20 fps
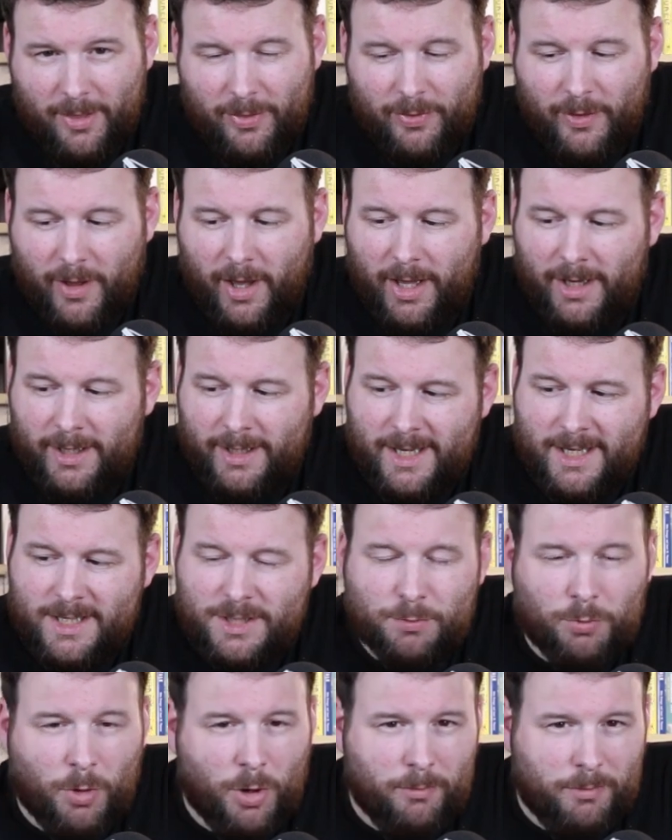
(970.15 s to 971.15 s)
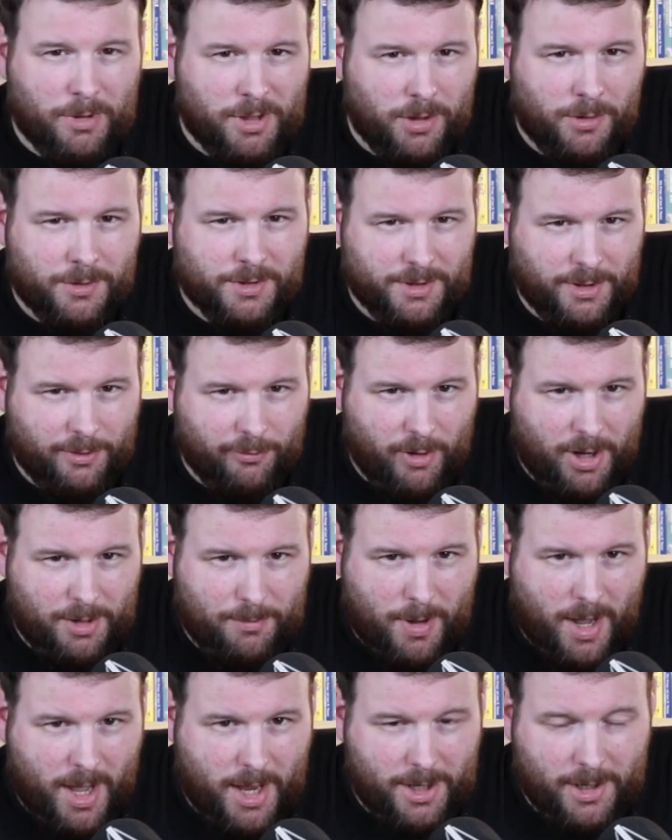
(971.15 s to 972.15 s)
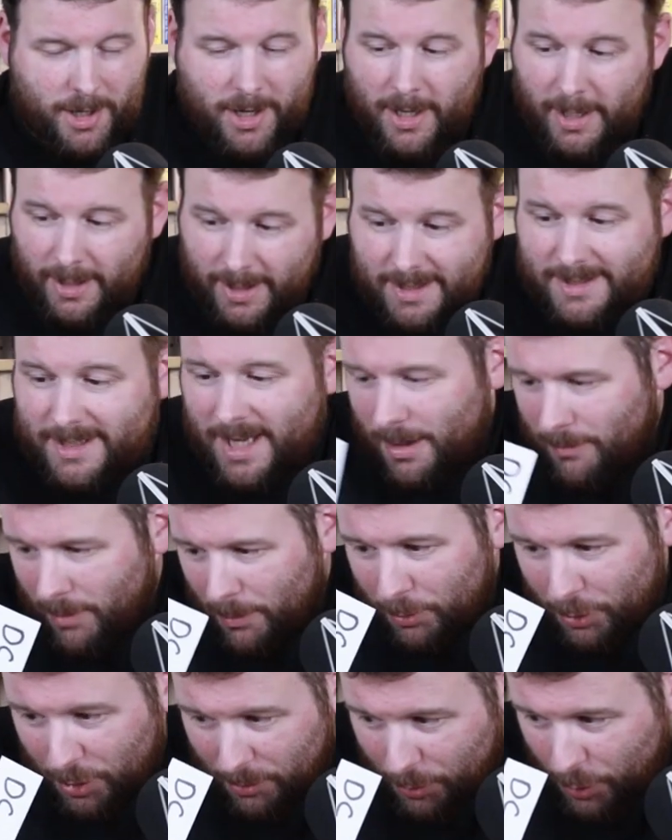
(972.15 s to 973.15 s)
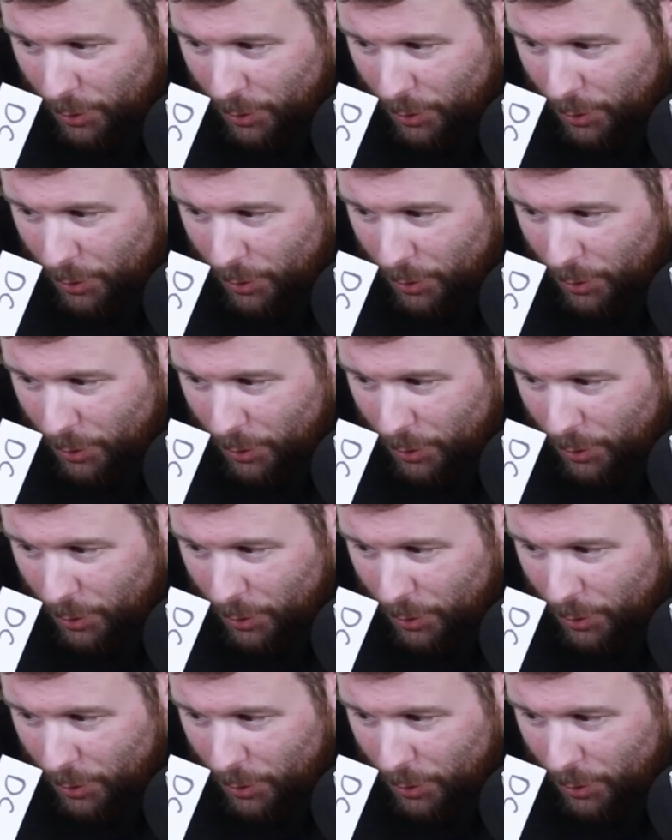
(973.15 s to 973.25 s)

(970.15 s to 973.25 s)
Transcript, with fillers: that at least won't be using the red pen. Let's get them up on the